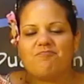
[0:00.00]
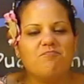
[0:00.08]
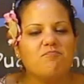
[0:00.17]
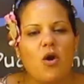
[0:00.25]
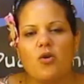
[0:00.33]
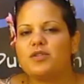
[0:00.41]

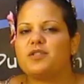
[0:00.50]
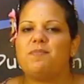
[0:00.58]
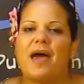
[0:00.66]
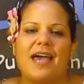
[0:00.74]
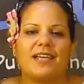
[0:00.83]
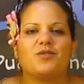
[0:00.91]
most
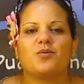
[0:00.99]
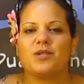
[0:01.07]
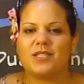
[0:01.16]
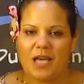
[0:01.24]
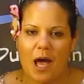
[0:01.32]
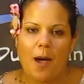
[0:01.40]
bags will
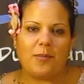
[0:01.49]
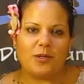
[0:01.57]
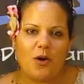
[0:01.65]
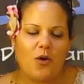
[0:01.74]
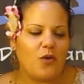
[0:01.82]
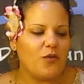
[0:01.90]
topple
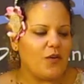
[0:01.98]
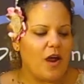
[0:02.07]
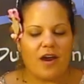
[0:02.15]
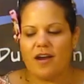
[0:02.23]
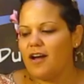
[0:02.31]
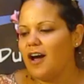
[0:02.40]

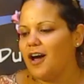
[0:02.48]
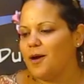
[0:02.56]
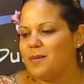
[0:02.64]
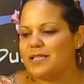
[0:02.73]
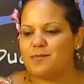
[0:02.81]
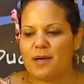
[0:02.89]
over,
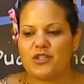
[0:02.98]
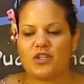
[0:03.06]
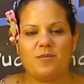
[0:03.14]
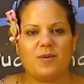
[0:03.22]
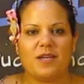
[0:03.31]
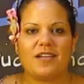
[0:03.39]

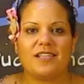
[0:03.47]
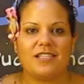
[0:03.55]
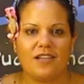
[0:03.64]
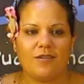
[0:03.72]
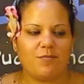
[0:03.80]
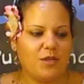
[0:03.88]
especially because
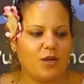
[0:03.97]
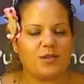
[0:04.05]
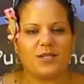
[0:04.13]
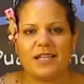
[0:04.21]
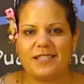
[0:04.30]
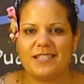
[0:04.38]
they're, you know,
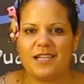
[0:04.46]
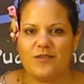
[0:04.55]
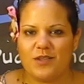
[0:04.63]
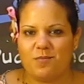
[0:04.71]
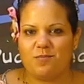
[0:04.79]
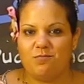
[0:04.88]
sensitive
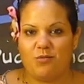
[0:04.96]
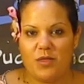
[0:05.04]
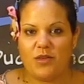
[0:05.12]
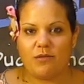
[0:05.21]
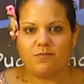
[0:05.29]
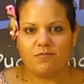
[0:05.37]
is when
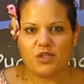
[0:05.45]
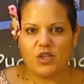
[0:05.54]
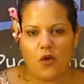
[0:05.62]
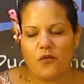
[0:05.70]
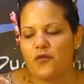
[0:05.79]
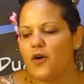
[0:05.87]
they're
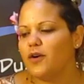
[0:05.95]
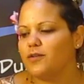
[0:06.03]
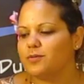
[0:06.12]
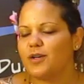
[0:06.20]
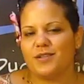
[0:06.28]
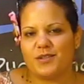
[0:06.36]
so full,
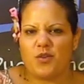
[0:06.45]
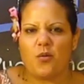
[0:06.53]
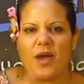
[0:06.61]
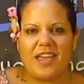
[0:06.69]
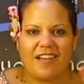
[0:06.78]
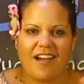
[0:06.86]
because the
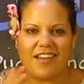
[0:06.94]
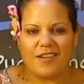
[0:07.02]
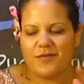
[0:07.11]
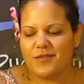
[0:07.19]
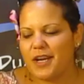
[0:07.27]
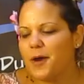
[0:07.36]
weight kind
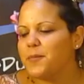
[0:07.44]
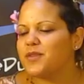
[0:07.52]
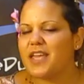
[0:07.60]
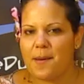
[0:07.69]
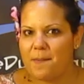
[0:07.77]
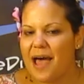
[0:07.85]
of, you know,
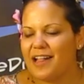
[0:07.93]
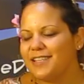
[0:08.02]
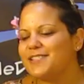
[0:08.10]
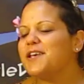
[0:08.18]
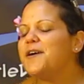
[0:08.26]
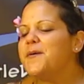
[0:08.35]
can't balance.